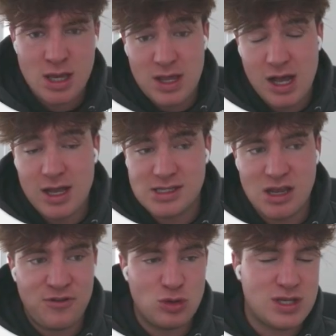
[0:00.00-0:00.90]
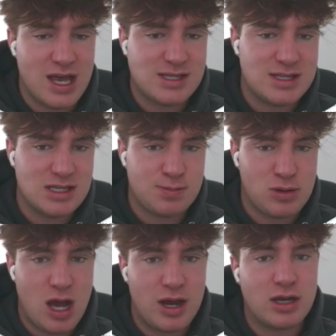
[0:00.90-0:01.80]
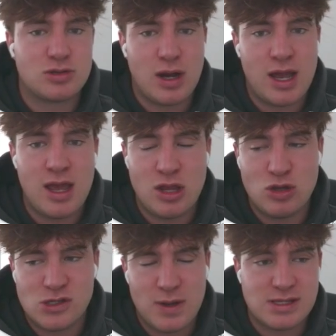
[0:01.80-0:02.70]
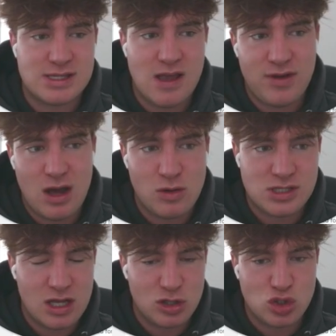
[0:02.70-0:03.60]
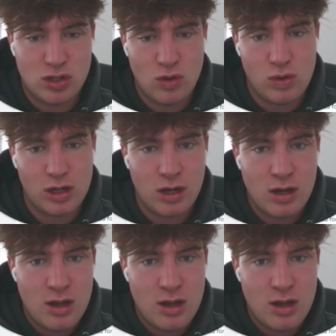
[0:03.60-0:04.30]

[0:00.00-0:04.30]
Because if you test this product, right, and you spend 7 hours on the store,